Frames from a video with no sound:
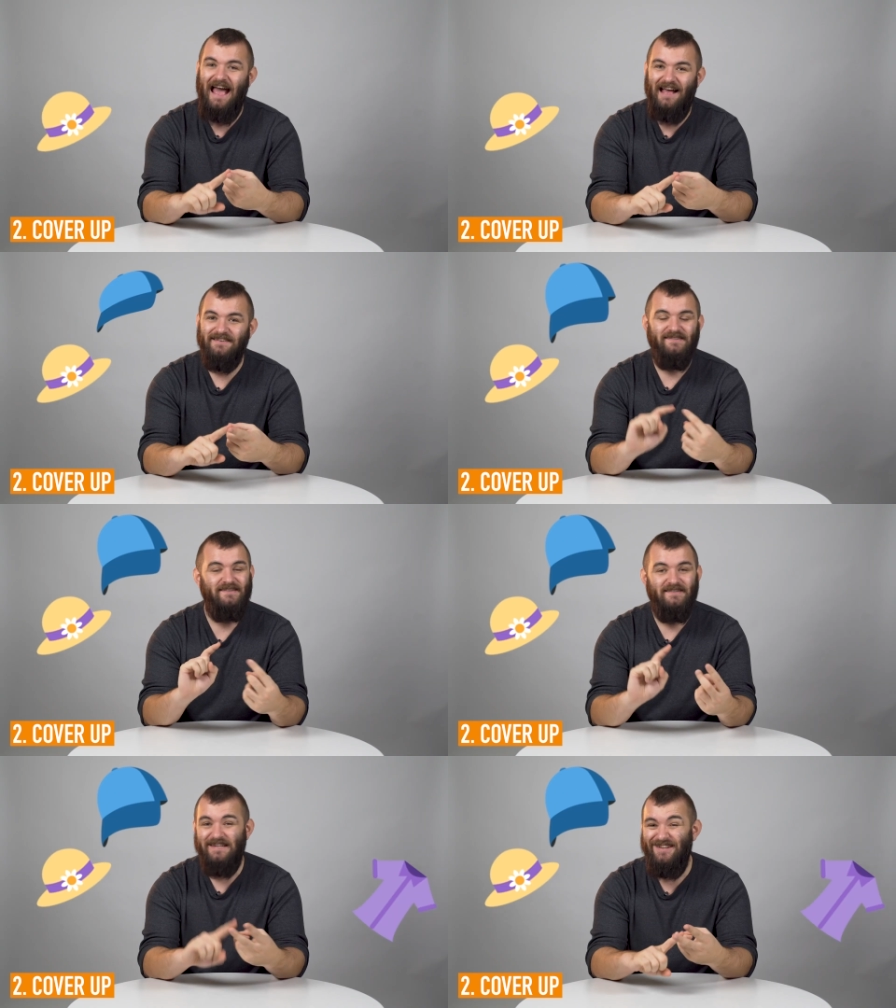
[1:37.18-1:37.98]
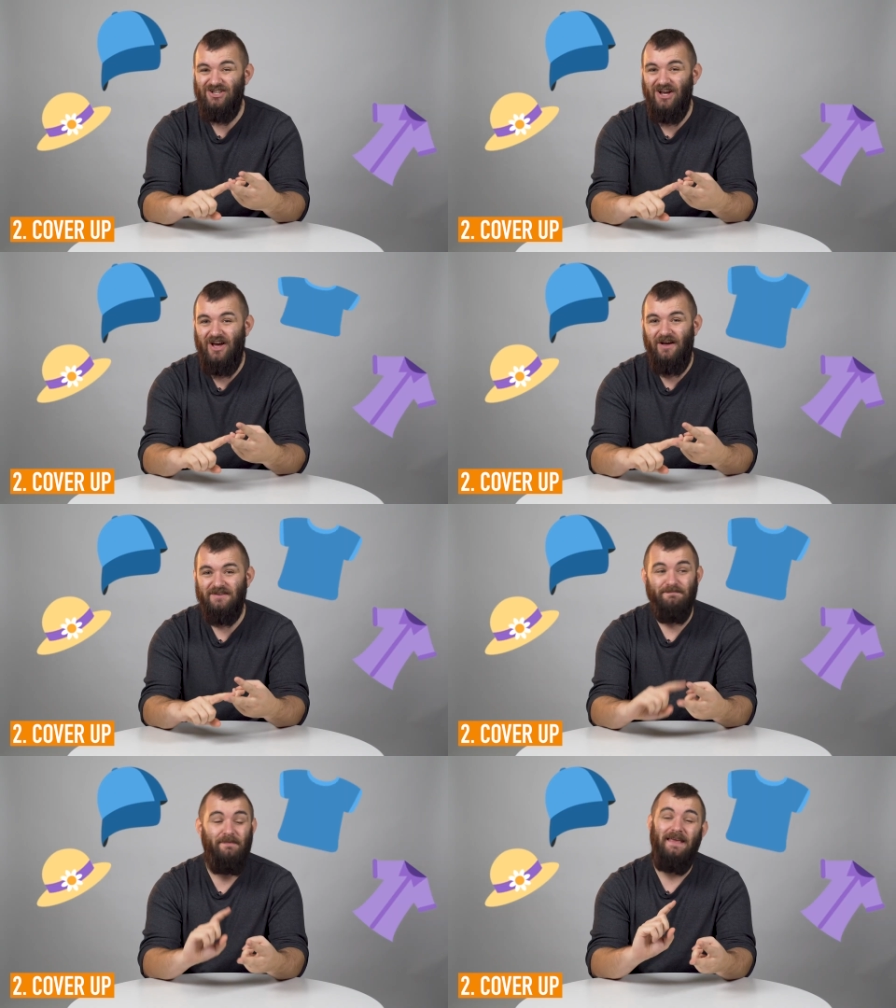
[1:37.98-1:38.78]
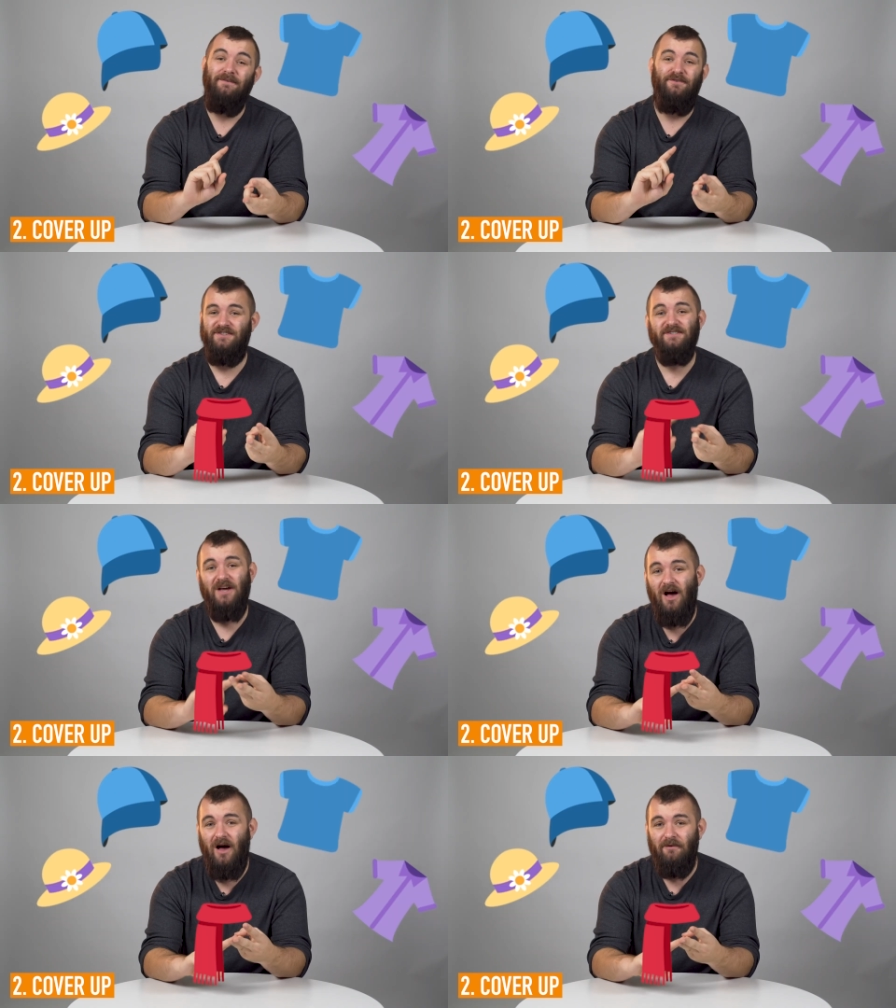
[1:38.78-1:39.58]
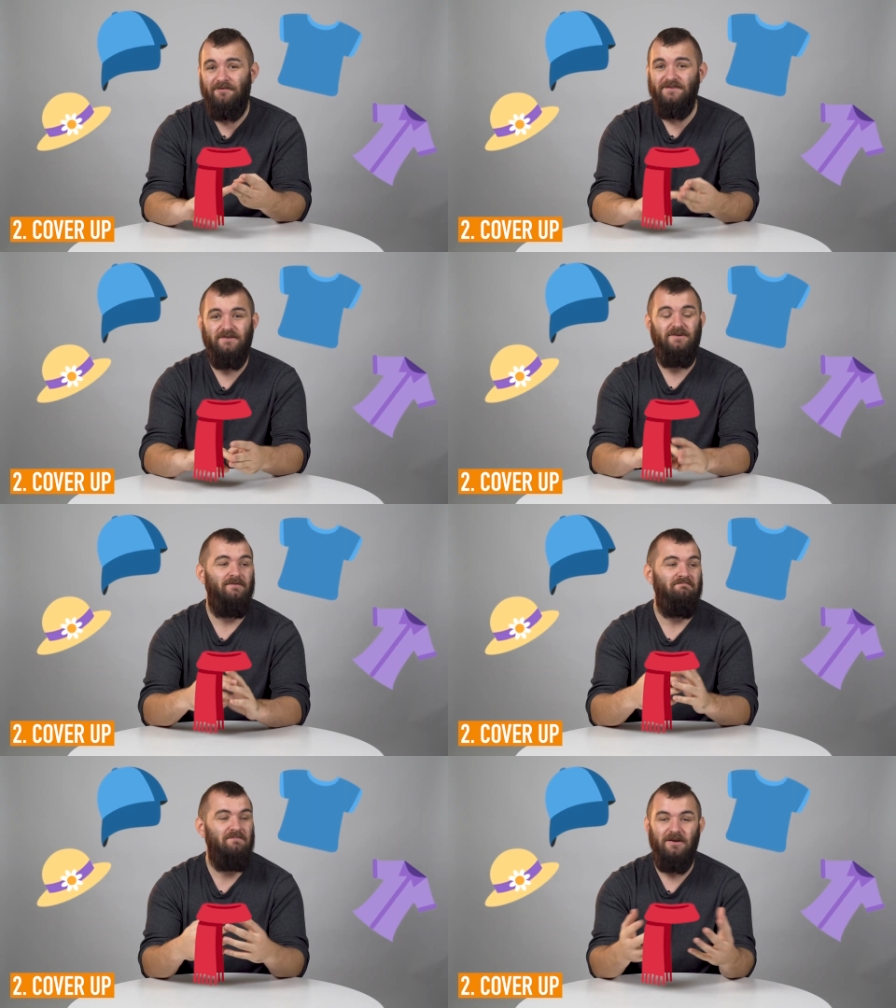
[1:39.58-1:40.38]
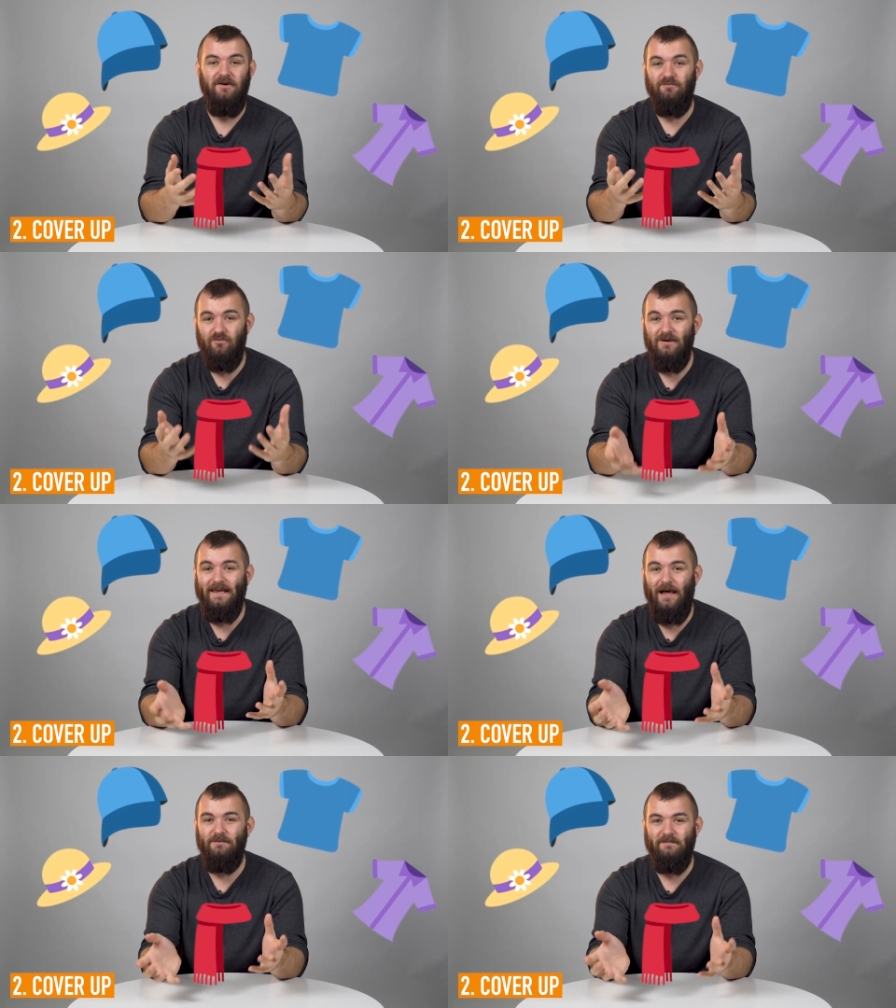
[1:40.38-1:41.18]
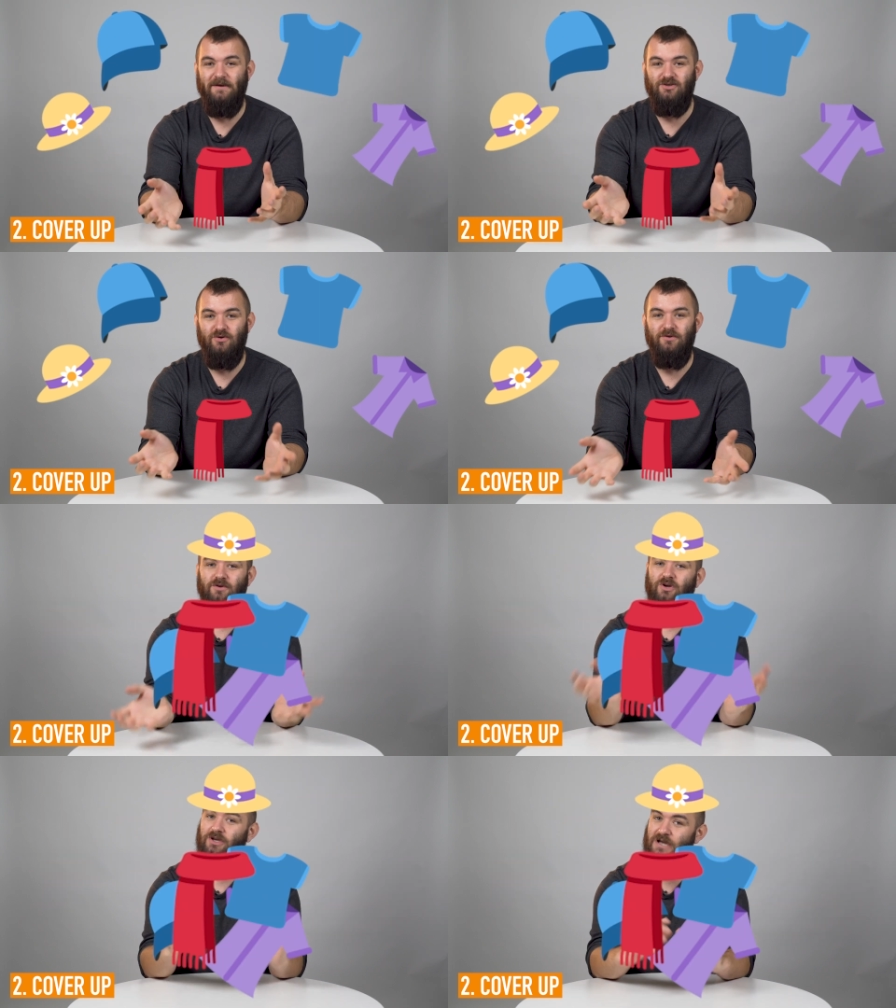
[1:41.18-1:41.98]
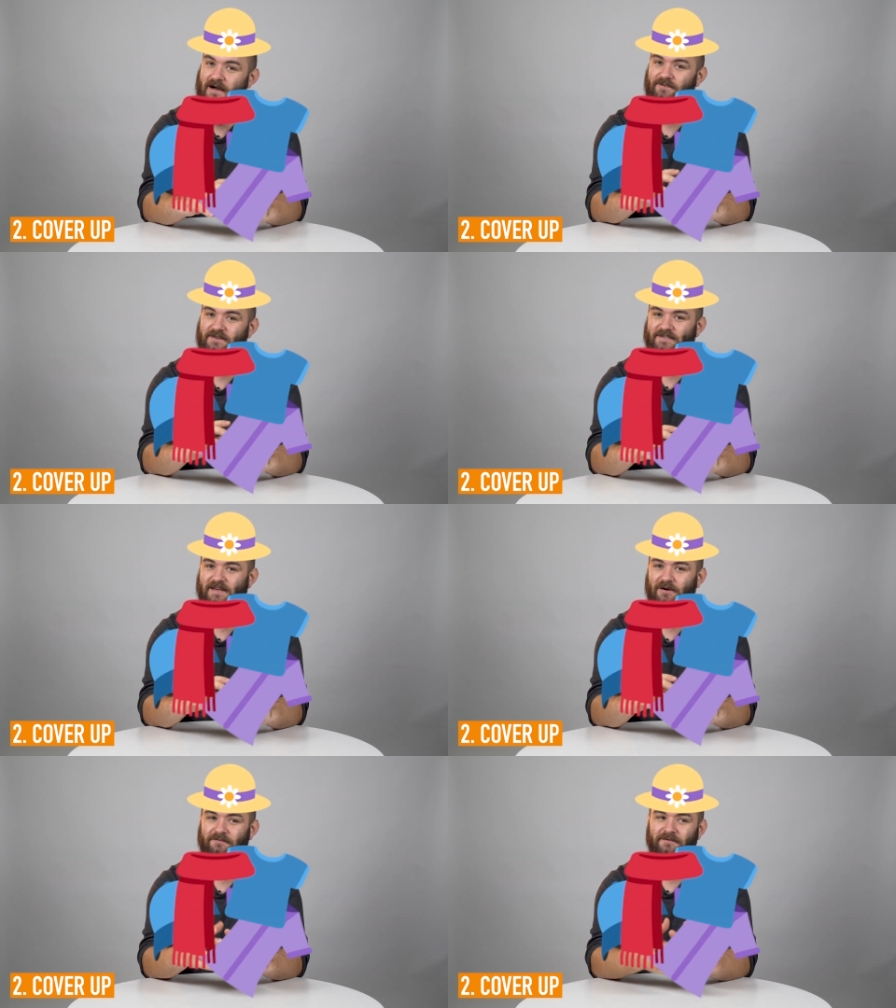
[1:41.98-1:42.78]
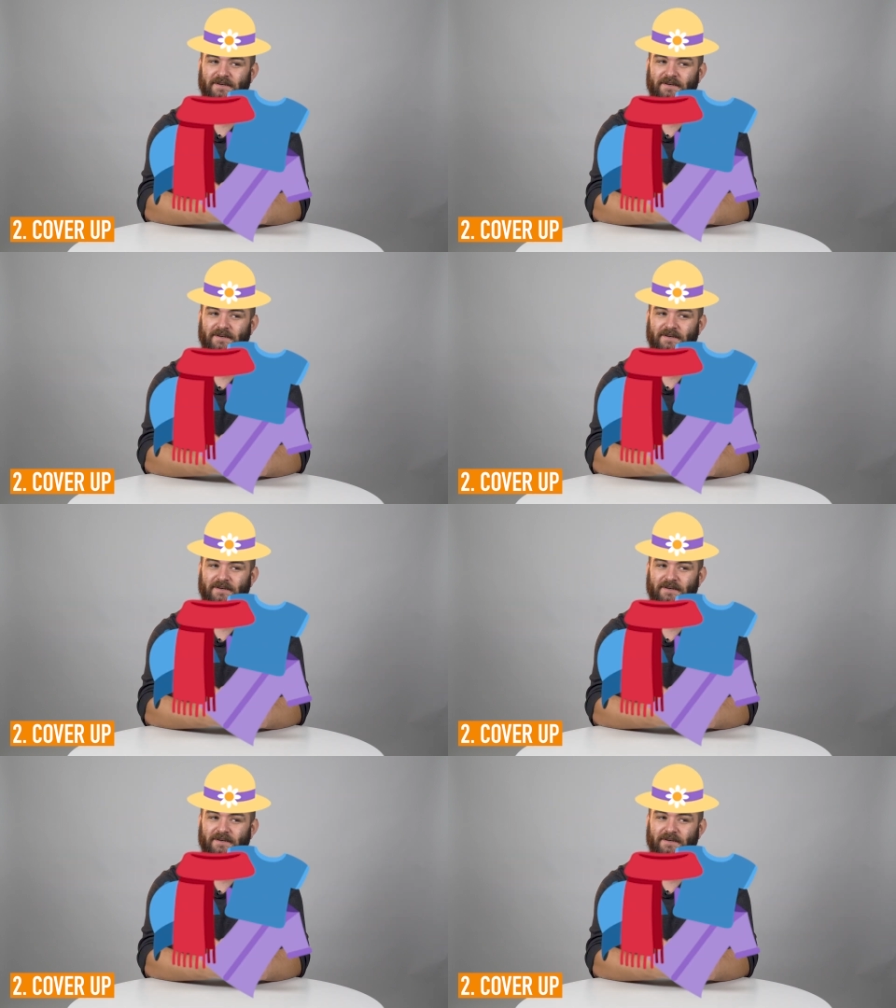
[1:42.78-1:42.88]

Hats, t-shirts, even scarves can, you know, really help to make sure that you can cover yourself